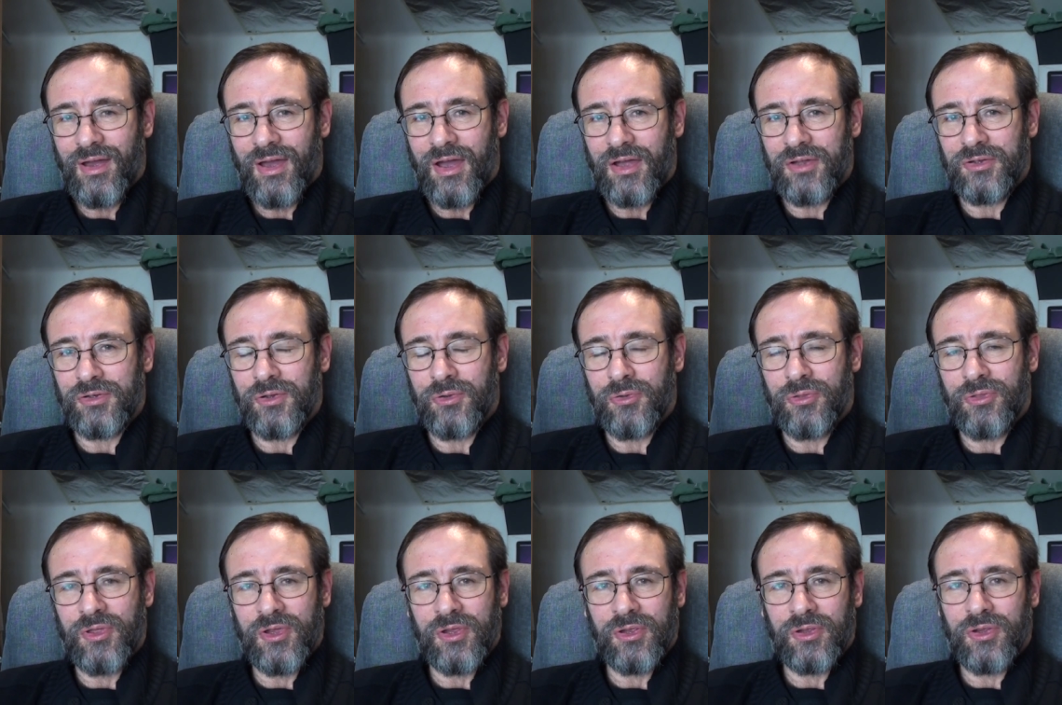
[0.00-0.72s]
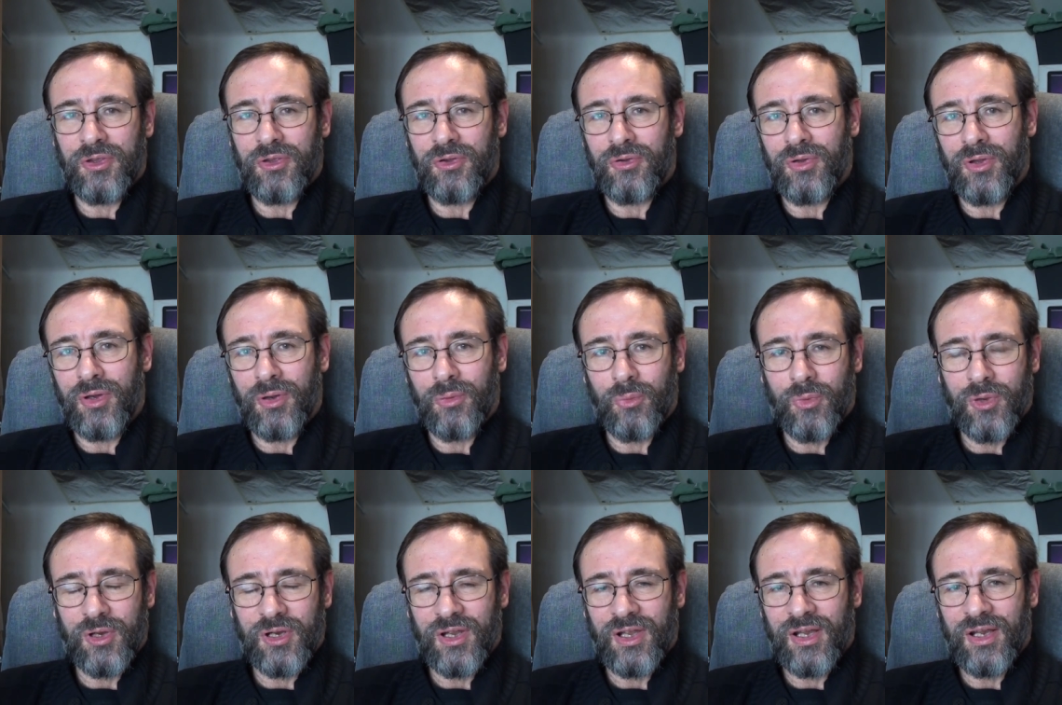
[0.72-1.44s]
and you think you know
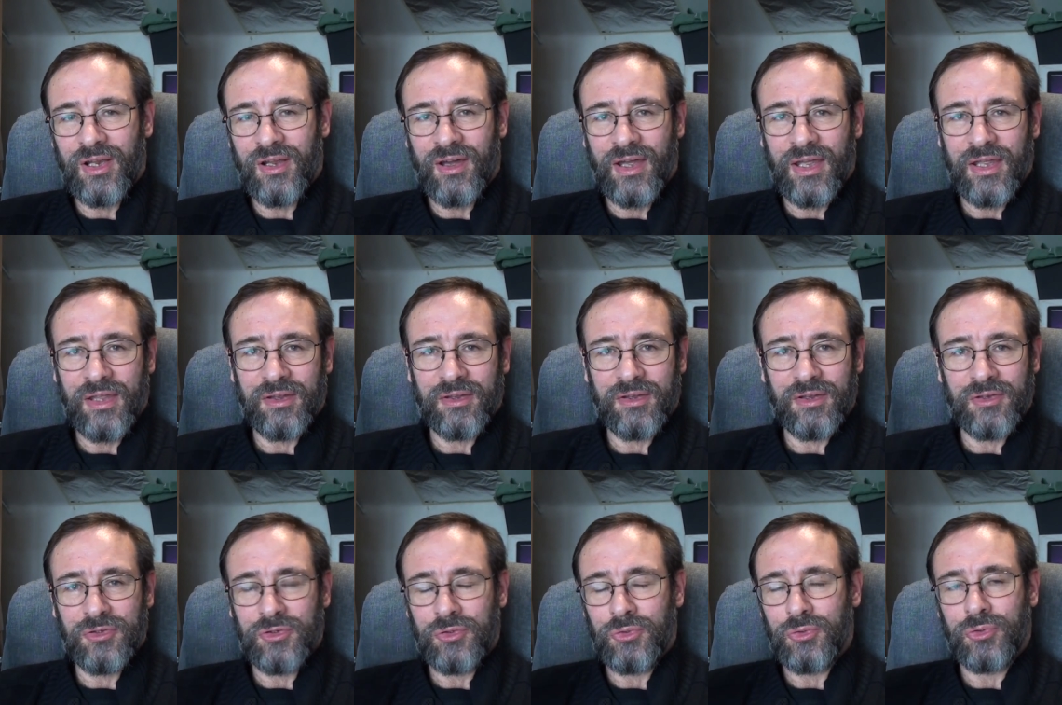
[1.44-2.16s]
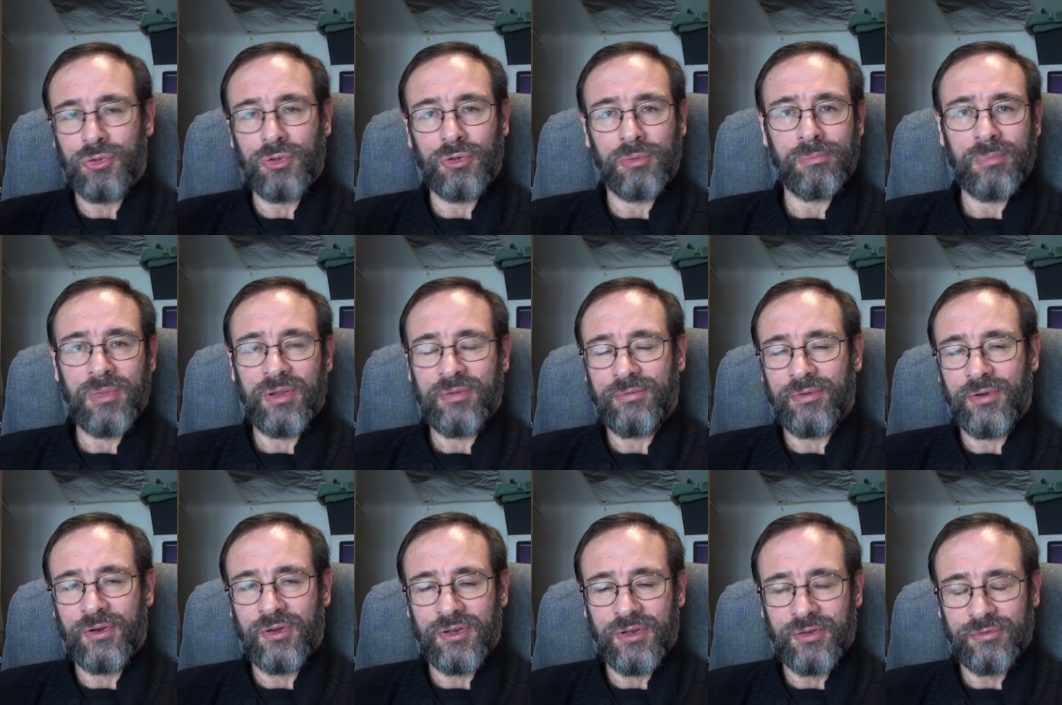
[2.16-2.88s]
what I like, and you couldn't be
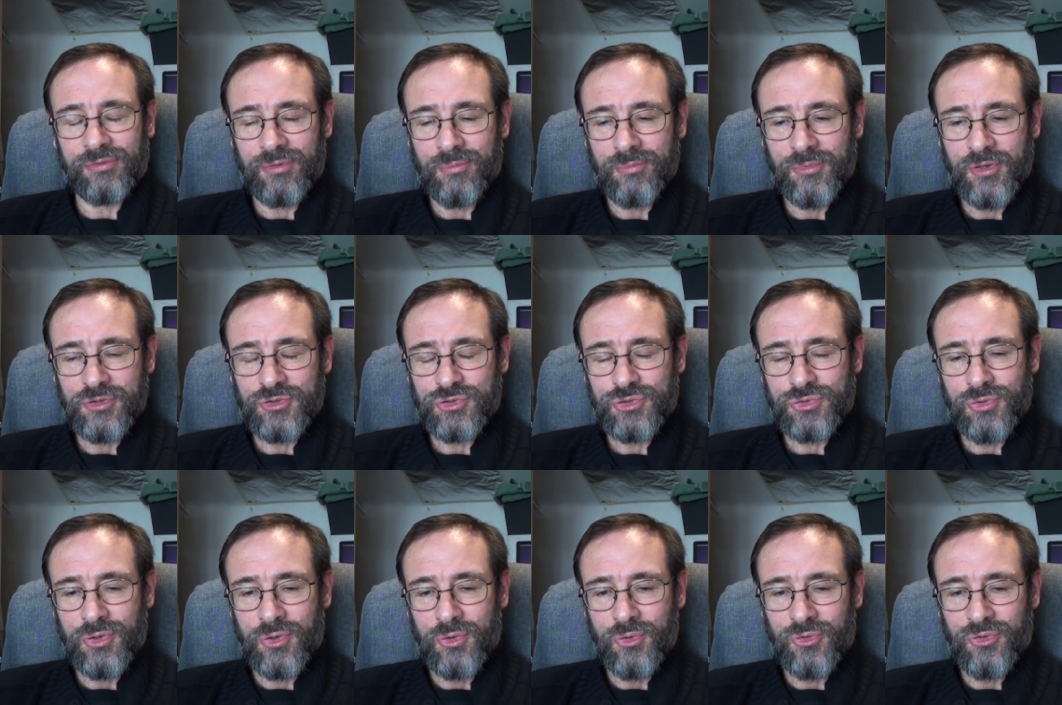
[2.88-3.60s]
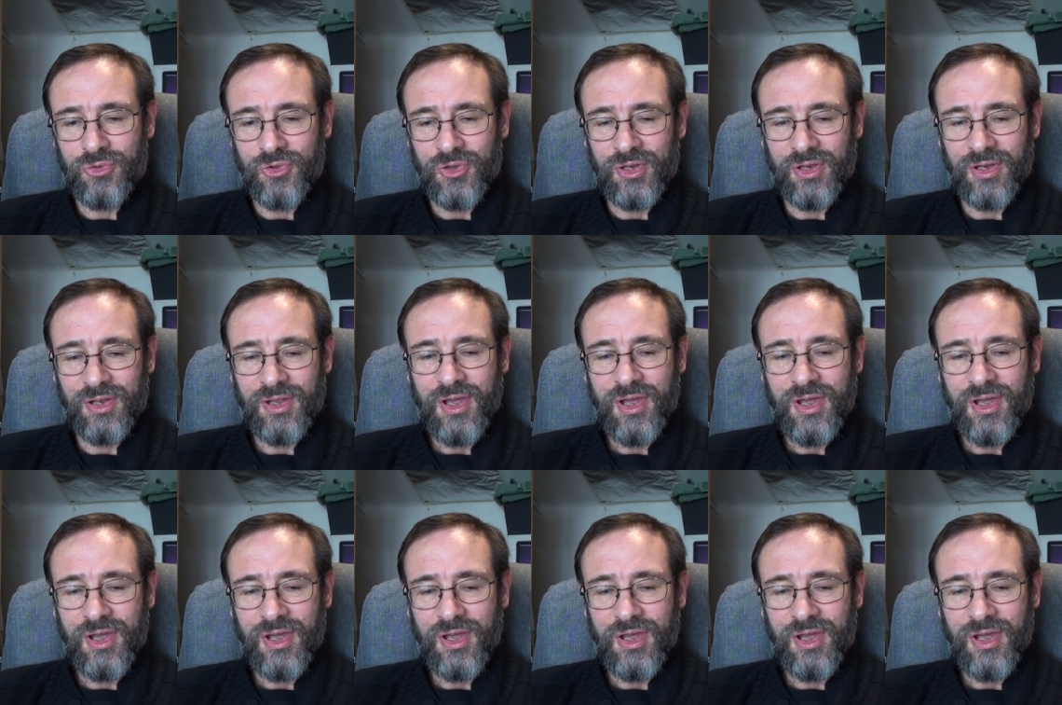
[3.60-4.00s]
further from the truth.